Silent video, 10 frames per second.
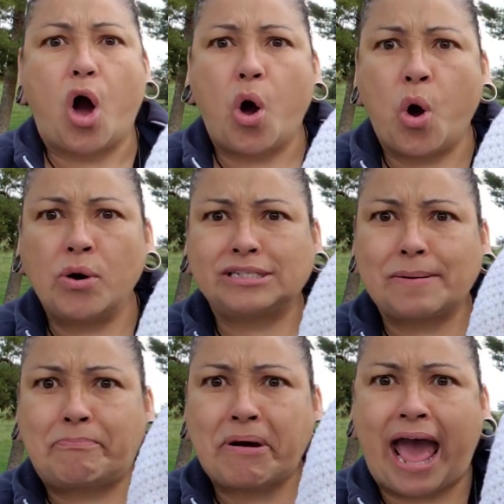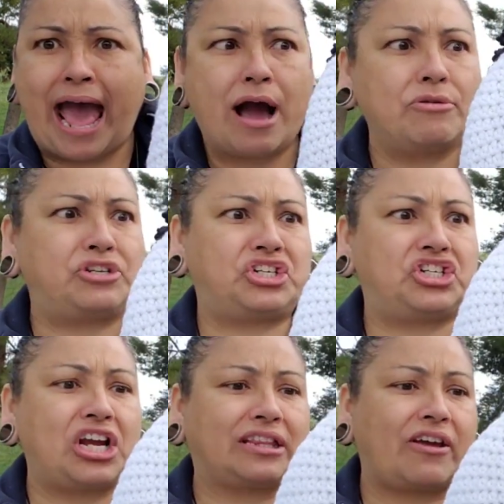Oh, it's a pouch.
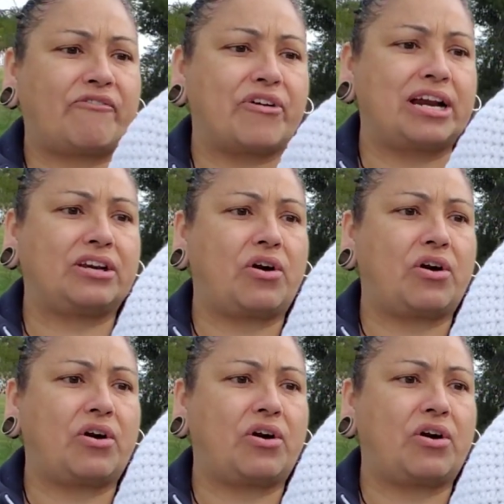Shut the front